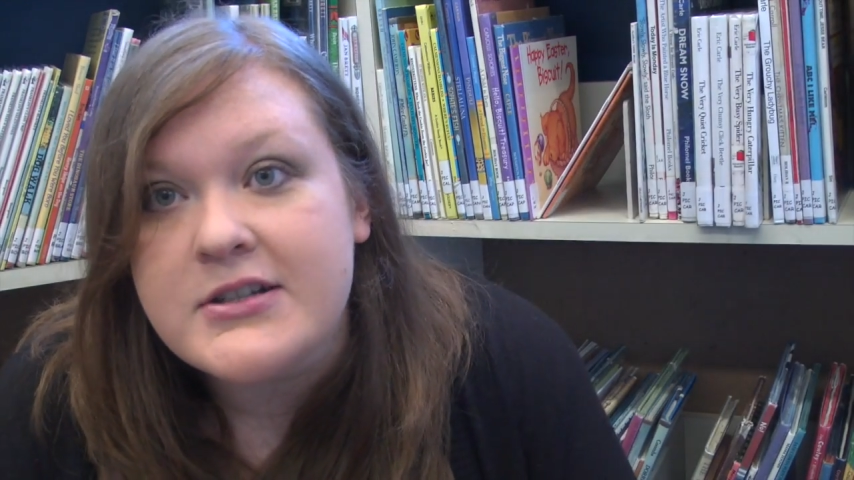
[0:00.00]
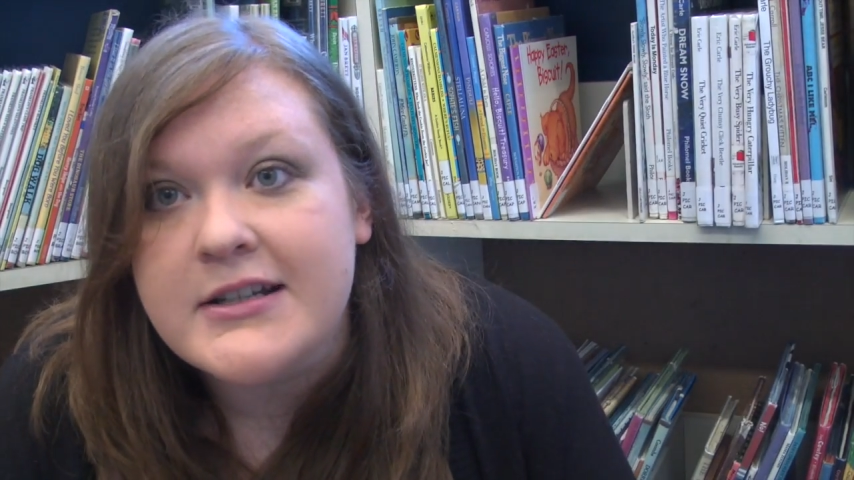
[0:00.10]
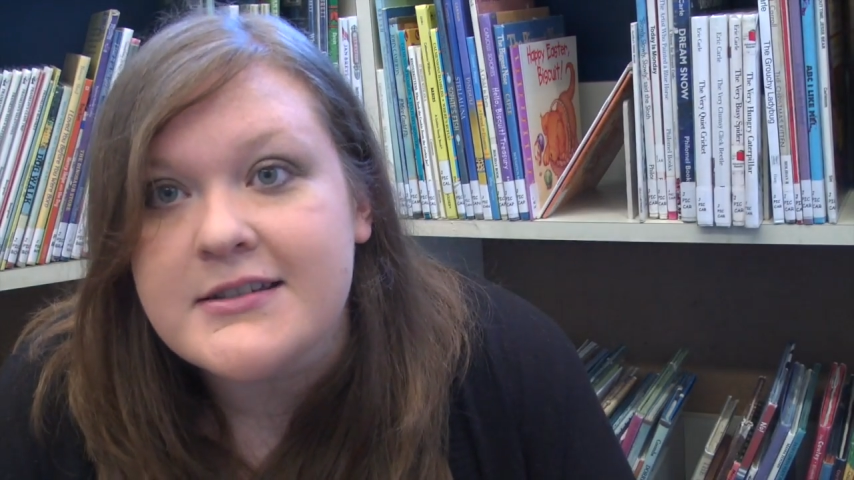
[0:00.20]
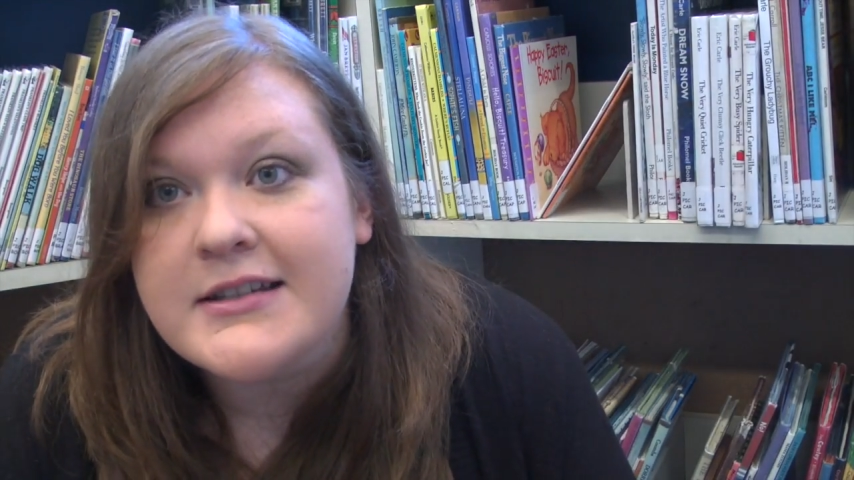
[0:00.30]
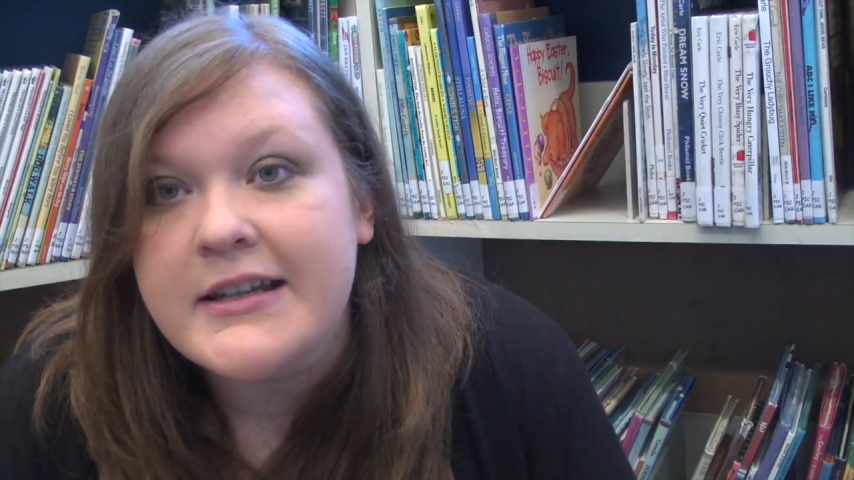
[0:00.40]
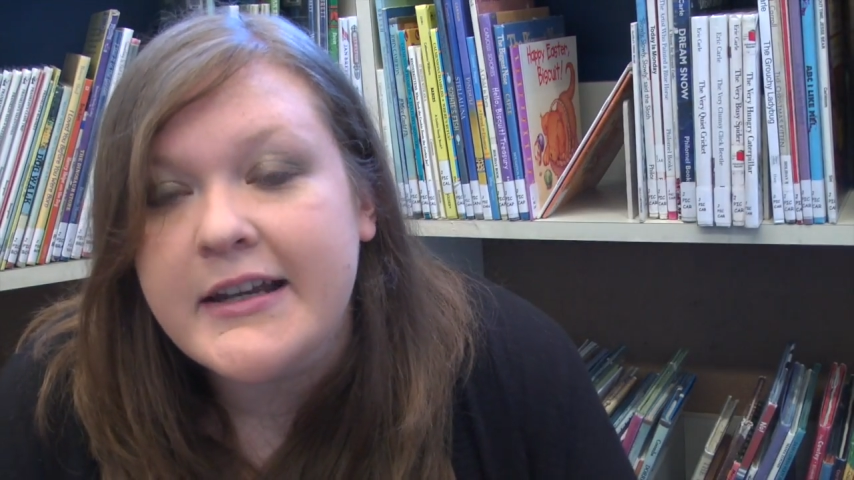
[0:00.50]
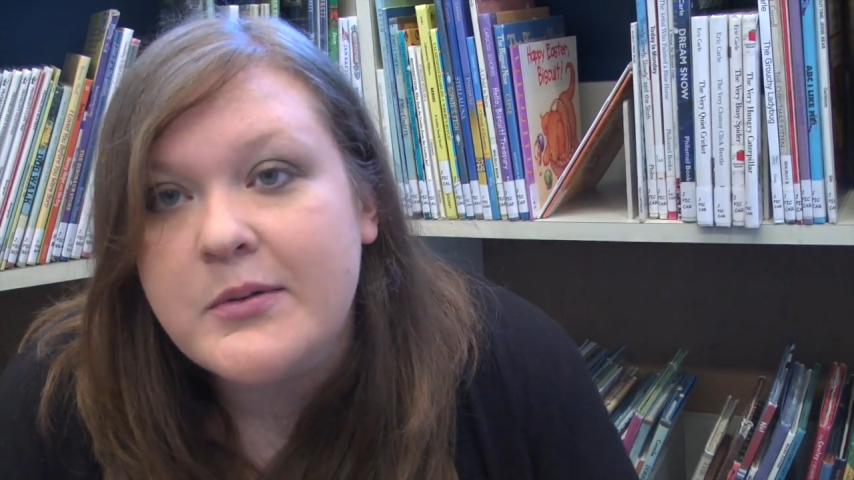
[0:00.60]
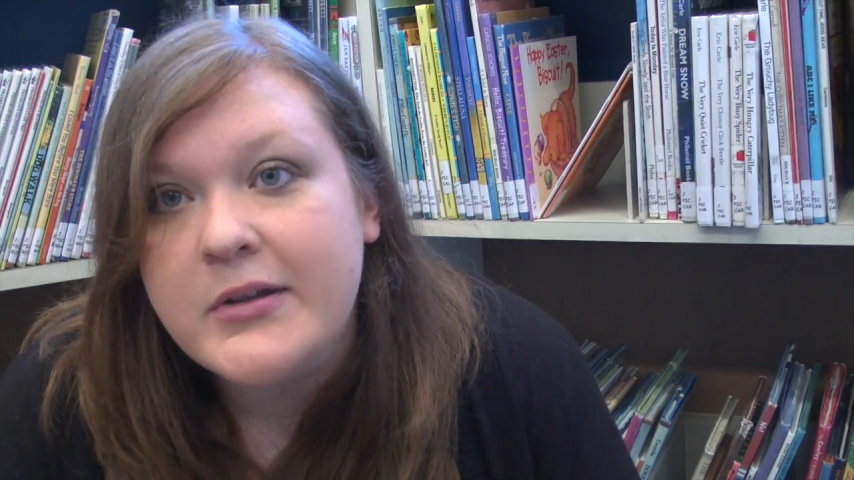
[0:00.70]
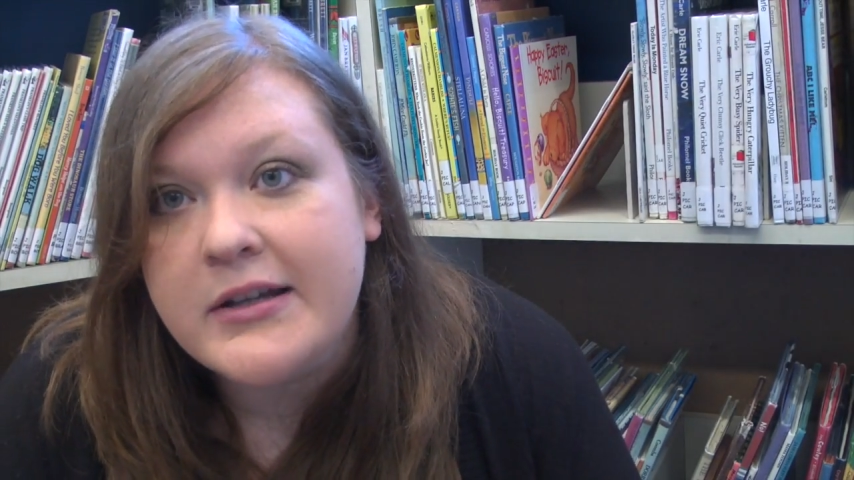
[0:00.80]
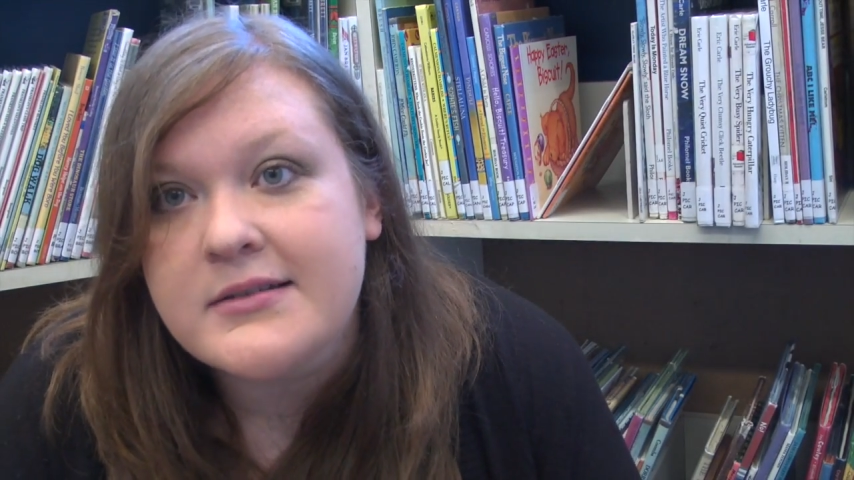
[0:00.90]
She doesn't need
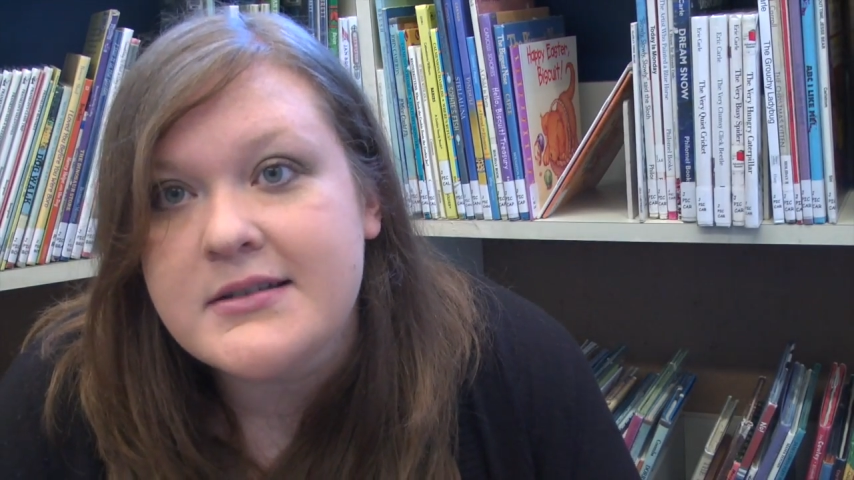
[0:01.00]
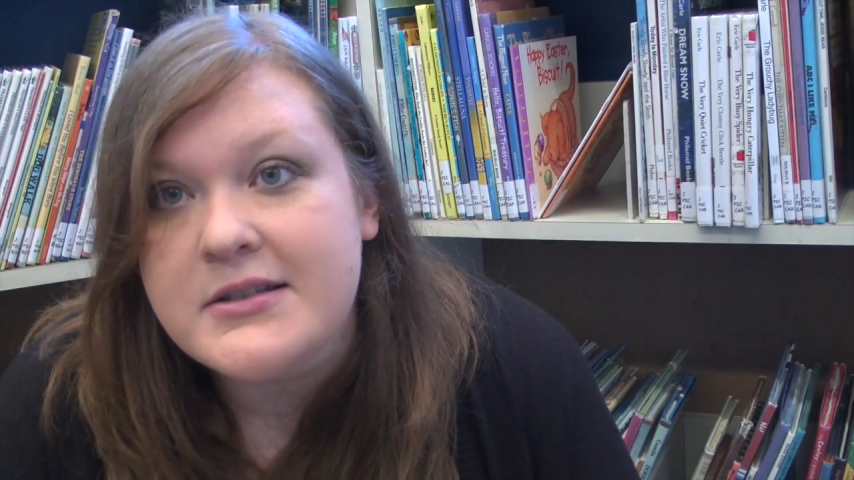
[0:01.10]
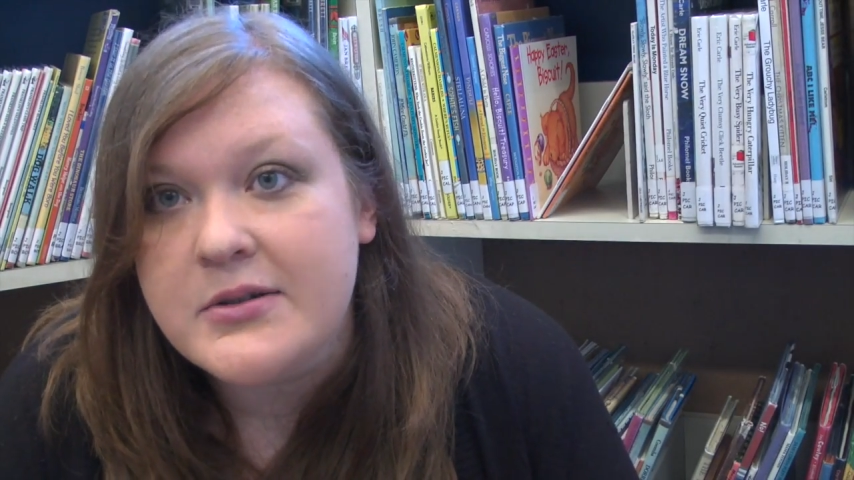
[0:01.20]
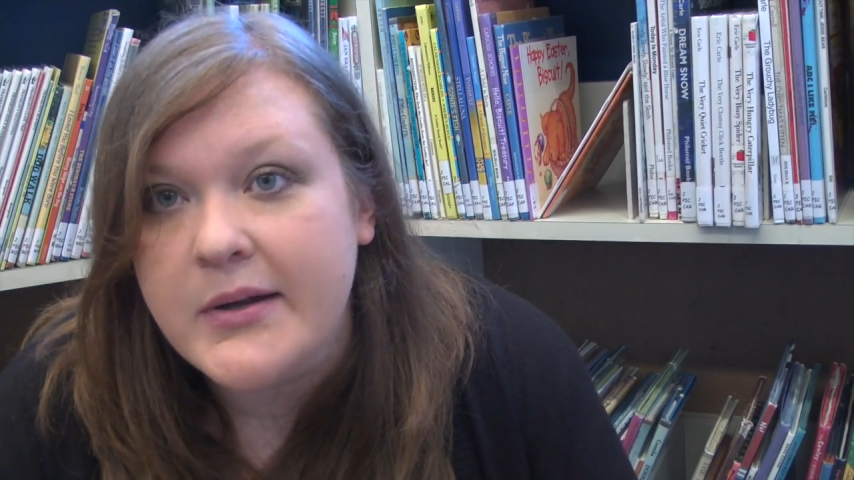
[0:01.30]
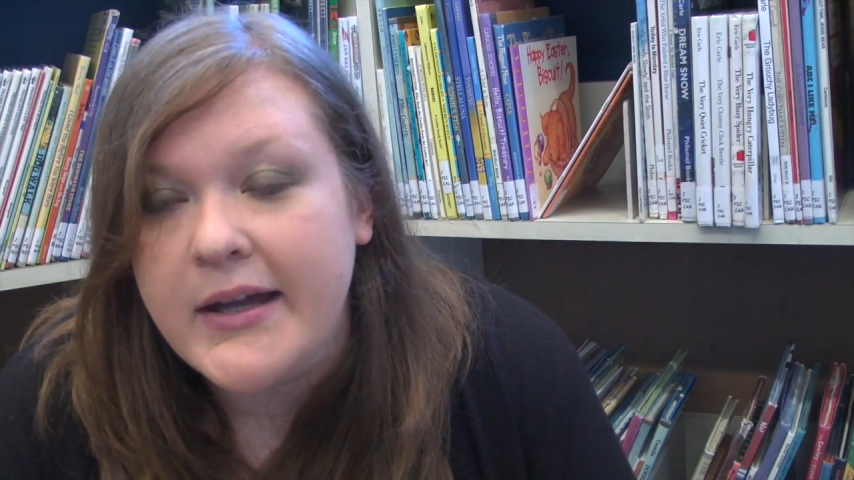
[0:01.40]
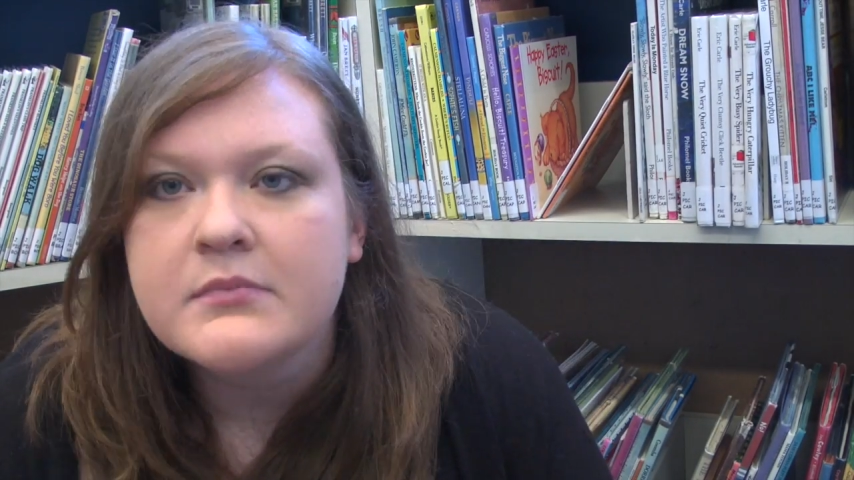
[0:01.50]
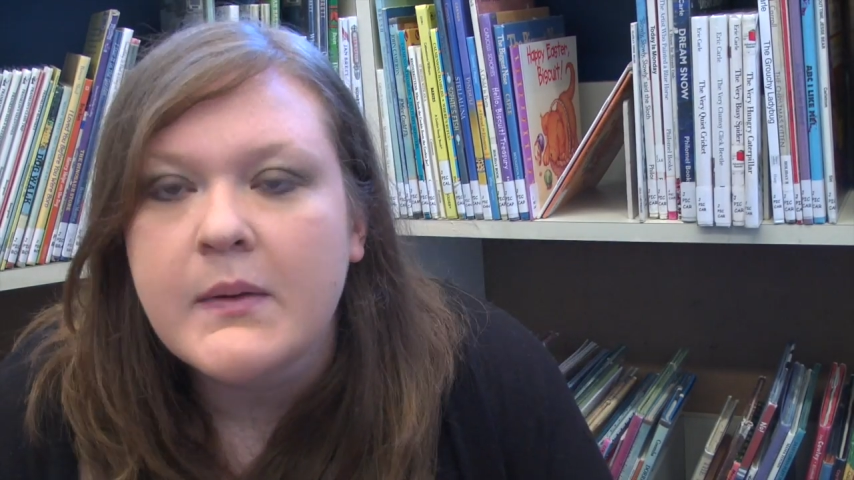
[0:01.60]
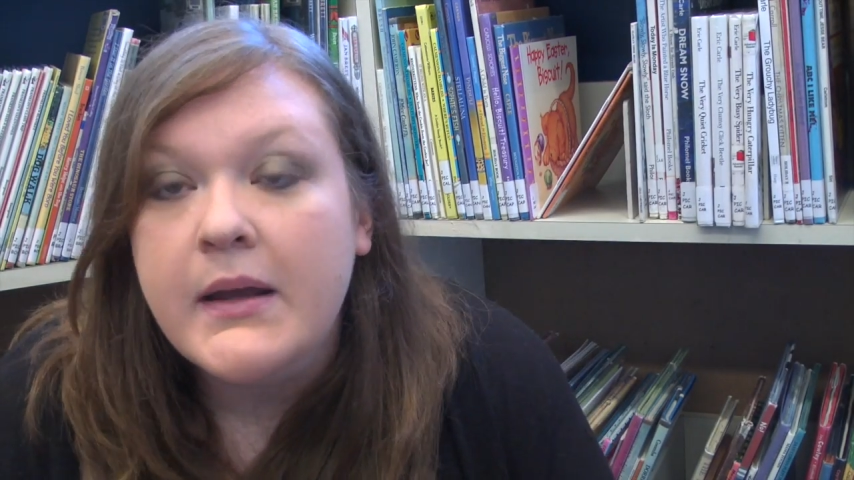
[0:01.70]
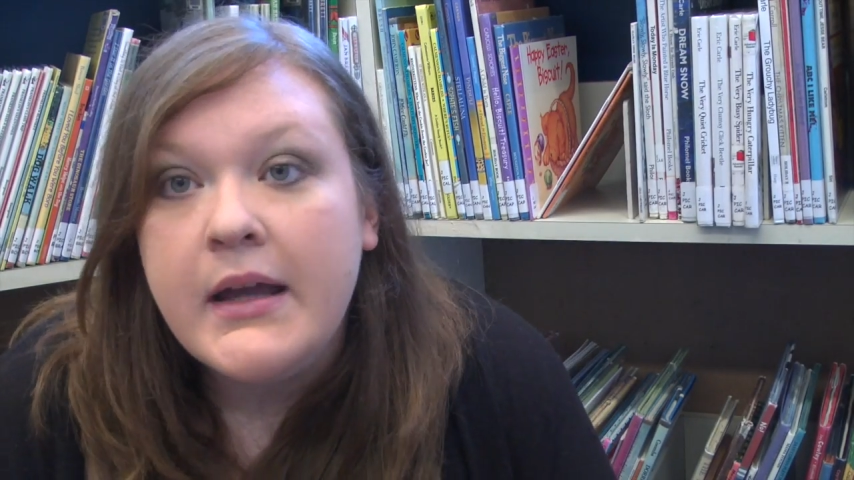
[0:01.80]
anyone else to do it.